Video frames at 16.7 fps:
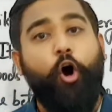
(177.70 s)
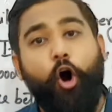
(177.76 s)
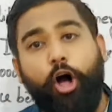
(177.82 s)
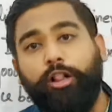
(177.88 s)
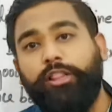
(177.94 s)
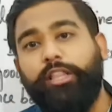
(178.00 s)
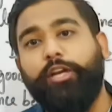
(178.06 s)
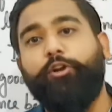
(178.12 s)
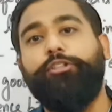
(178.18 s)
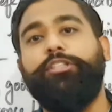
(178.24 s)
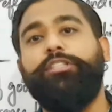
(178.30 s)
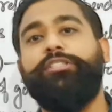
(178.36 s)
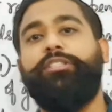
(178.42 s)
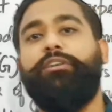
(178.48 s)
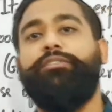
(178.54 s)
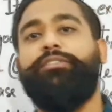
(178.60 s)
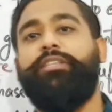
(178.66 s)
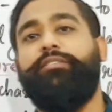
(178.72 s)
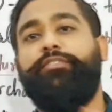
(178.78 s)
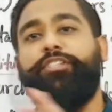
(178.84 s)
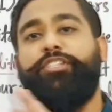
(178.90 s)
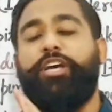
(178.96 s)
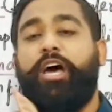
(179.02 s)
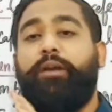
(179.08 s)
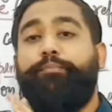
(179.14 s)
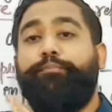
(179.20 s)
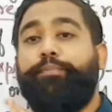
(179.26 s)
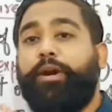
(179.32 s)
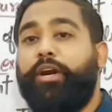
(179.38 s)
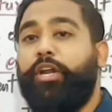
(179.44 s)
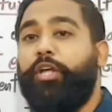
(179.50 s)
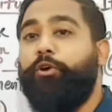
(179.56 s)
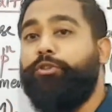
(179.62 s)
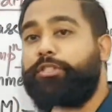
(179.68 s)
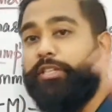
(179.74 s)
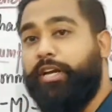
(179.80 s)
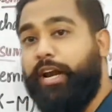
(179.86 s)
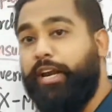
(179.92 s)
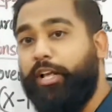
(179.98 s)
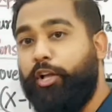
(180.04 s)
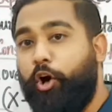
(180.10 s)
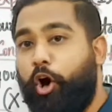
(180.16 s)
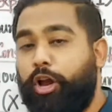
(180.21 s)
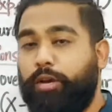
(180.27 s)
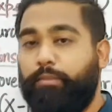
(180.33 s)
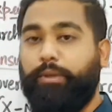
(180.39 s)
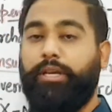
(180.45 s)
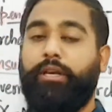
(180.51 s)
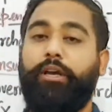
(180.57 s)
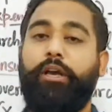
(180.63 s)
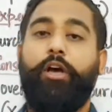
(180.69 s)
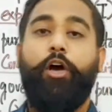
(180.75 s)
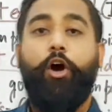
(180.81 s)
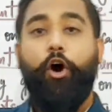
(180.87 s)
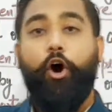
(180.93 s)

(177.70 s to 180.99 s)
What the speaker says: all the goods and services which are produced in an economy.